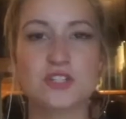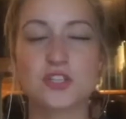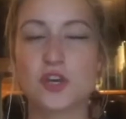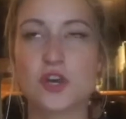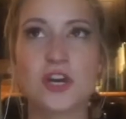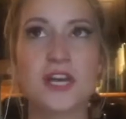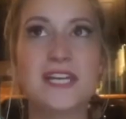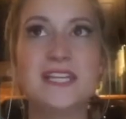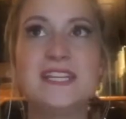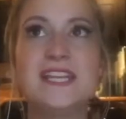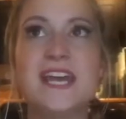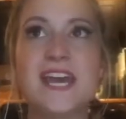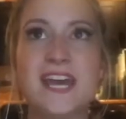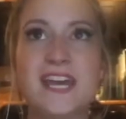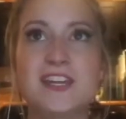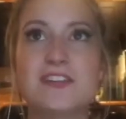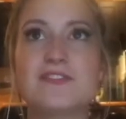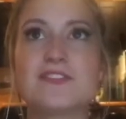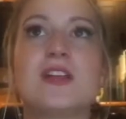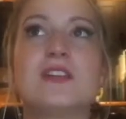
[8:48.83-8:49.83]
You're in the
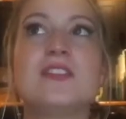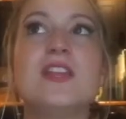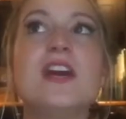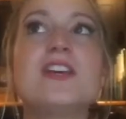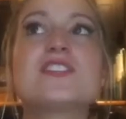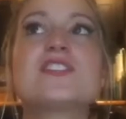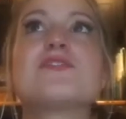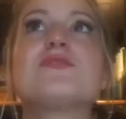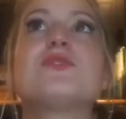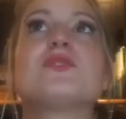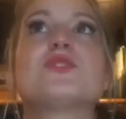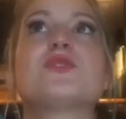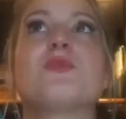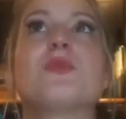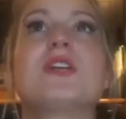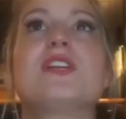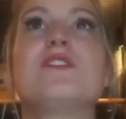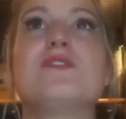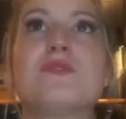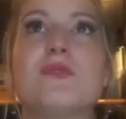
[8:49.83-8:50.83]
head of a lustful
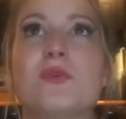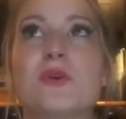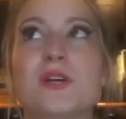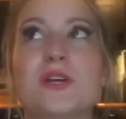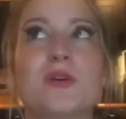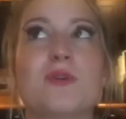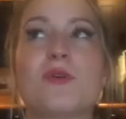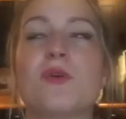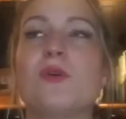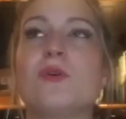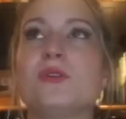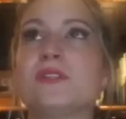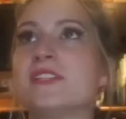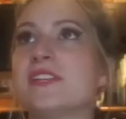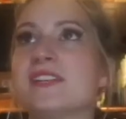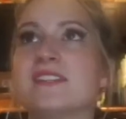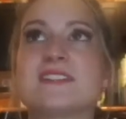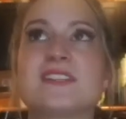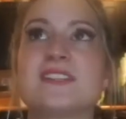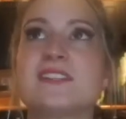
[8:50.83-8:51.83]
24-year-old
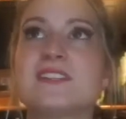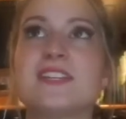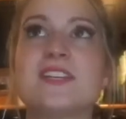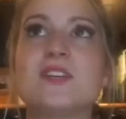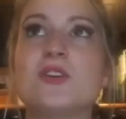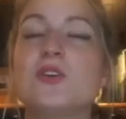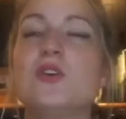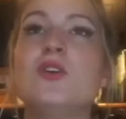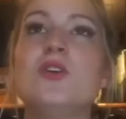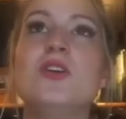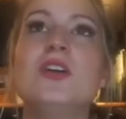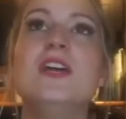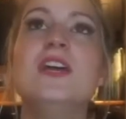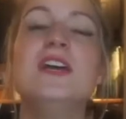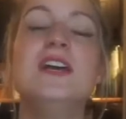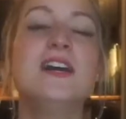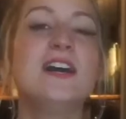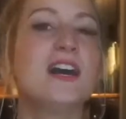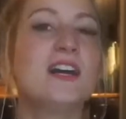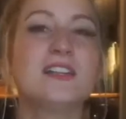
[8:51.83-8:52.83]
that's a little
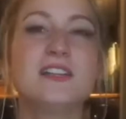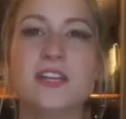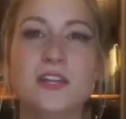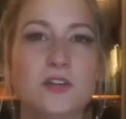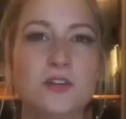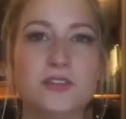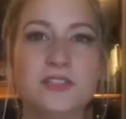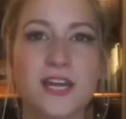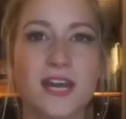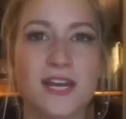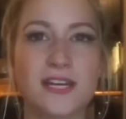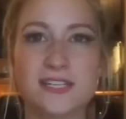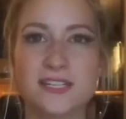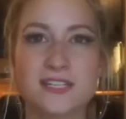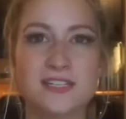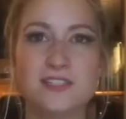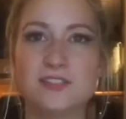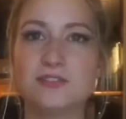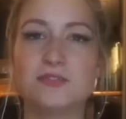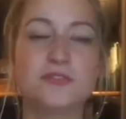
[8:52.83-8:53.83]

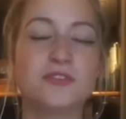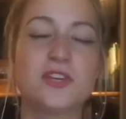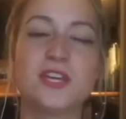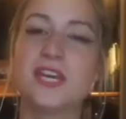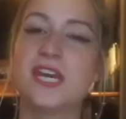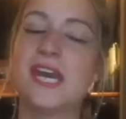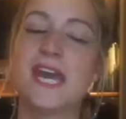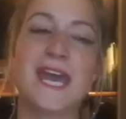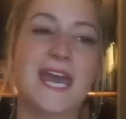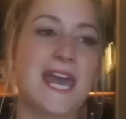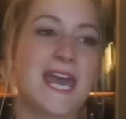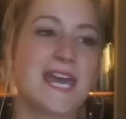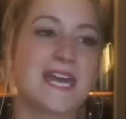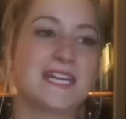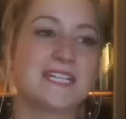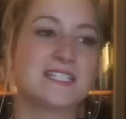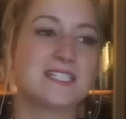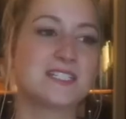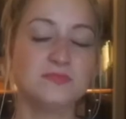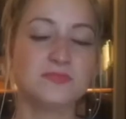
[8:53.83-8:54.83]
naive,
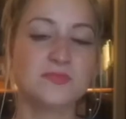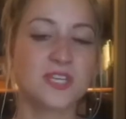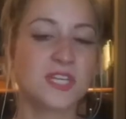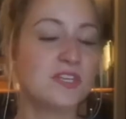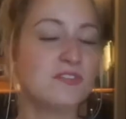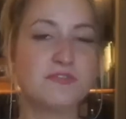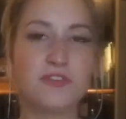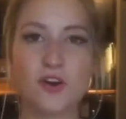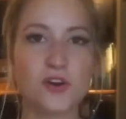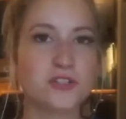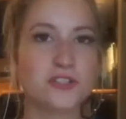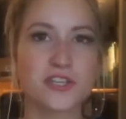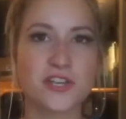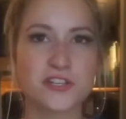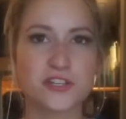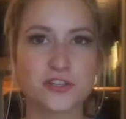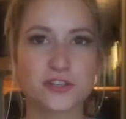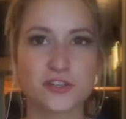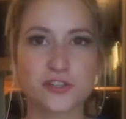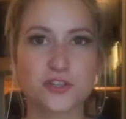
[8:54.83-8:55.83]
and he falls
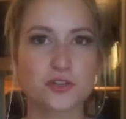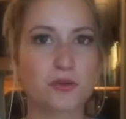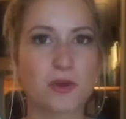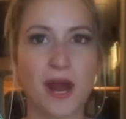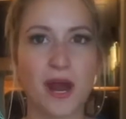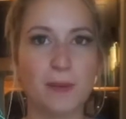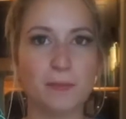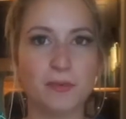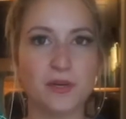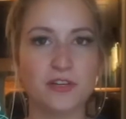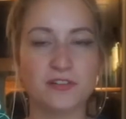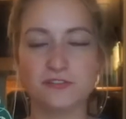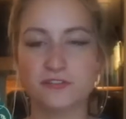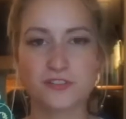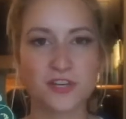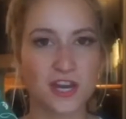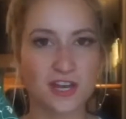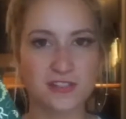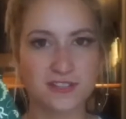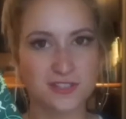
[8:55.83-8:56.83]
under the trap of
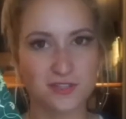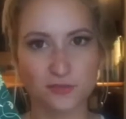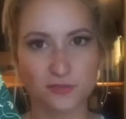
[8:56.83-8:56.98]
Cousin